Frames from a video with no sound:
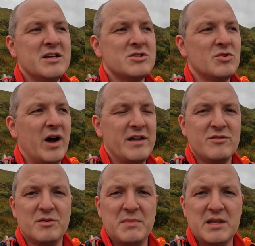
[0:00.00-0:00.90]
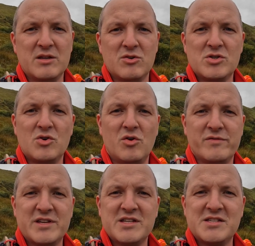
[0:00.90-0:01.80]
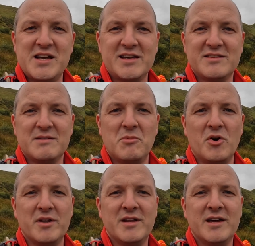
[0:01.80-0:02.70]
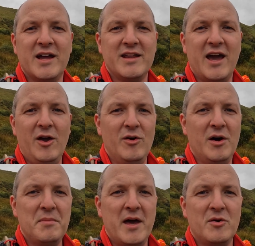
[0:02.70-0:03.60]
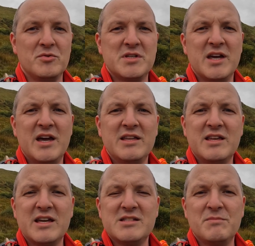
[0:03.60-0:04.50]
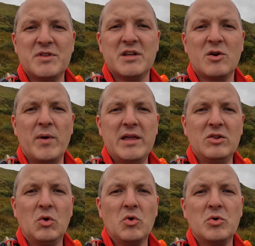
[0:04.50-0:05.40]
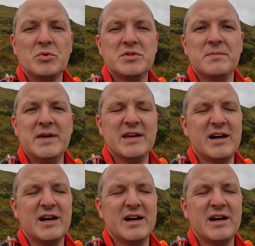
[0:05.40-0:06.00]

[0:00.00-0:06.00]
So I thought I'd make the use of this Saturday morning and get out up the hills to get something quite local to me.